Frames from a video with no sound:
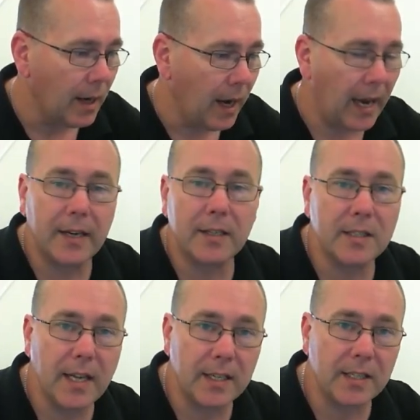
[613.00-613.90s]
and
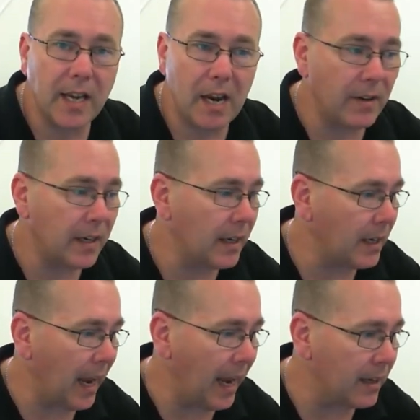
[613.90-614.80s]
instead of saving it
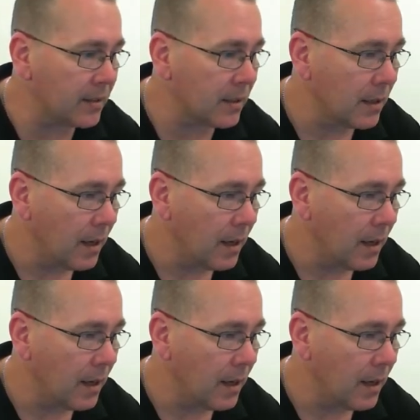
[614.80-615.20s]
as